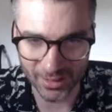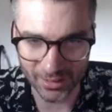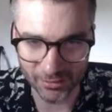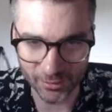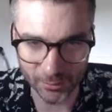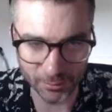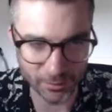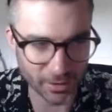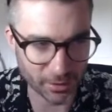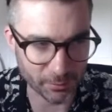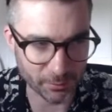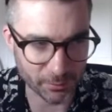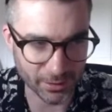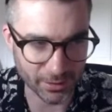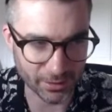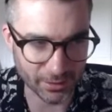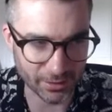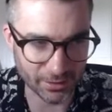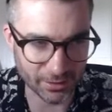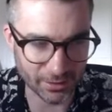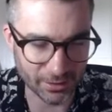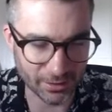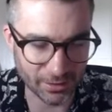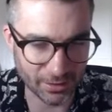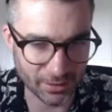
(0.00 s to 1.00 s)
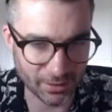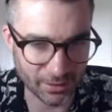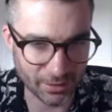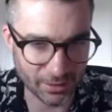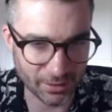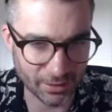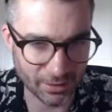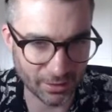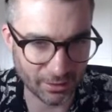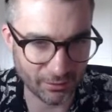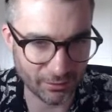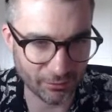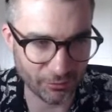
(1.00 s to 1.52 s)
Stop thinking about it.
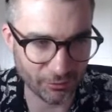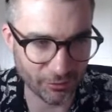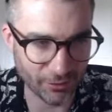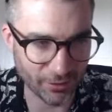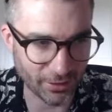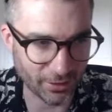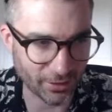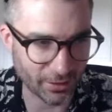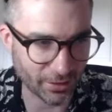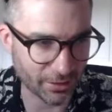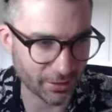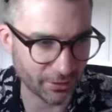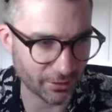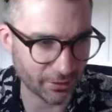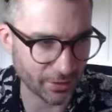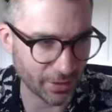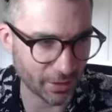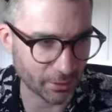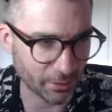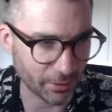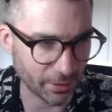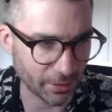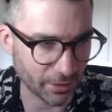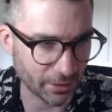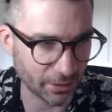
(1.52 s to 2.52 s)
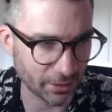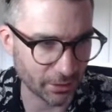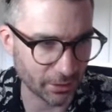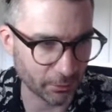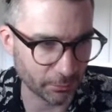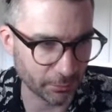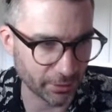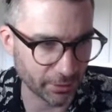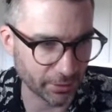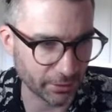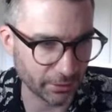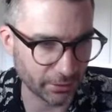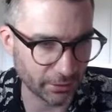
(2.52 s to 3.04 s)
Feel like you're thinking about it a little
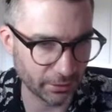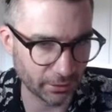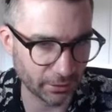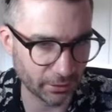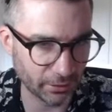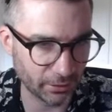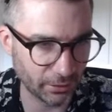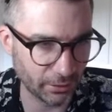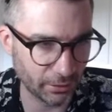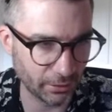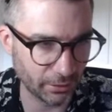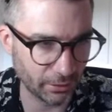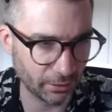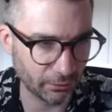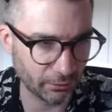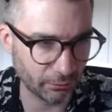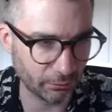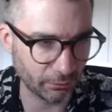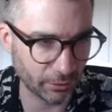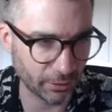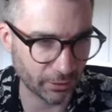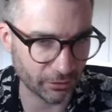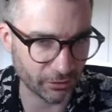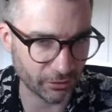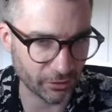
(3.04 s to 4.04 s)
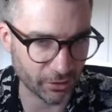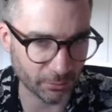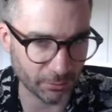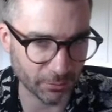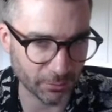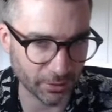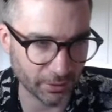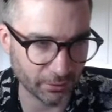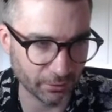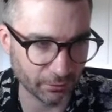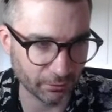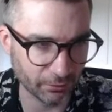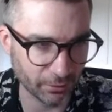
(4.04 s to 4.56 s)
bit. We're going to stop
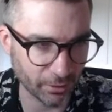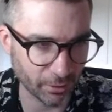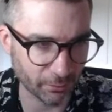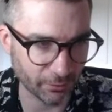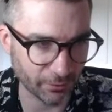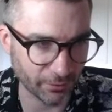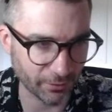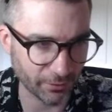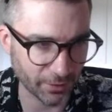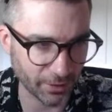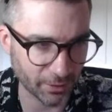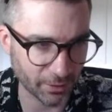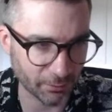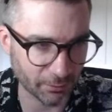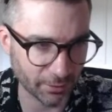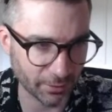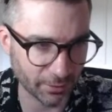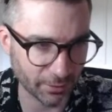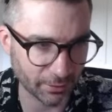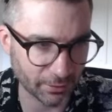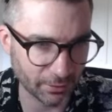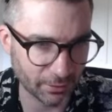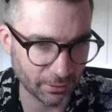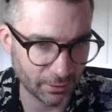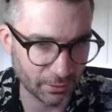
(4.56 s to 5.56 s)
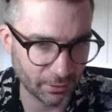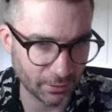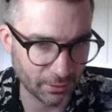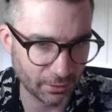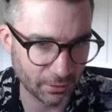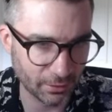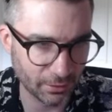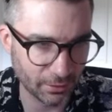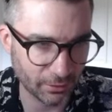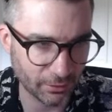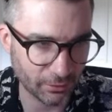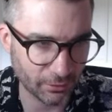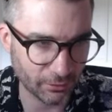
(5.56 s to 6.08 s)
now. No more thinking about it.
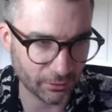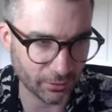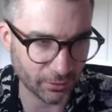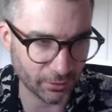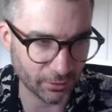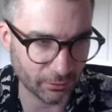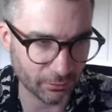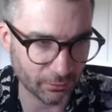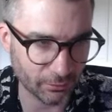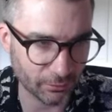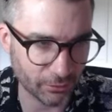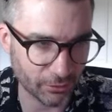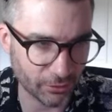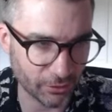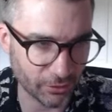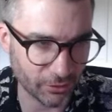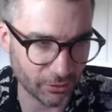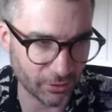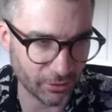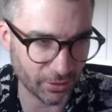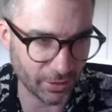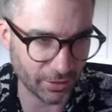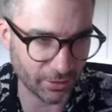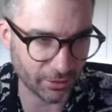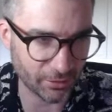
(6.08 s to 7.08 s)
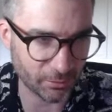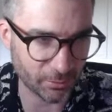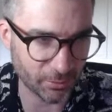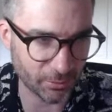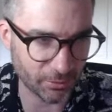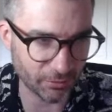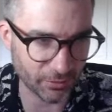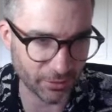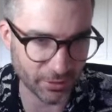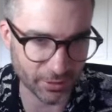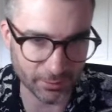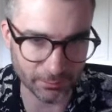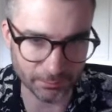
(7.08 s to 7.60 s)
So we'll just select this bit for
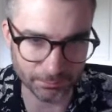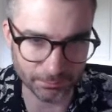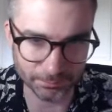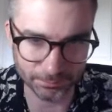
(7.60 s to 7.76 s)
now.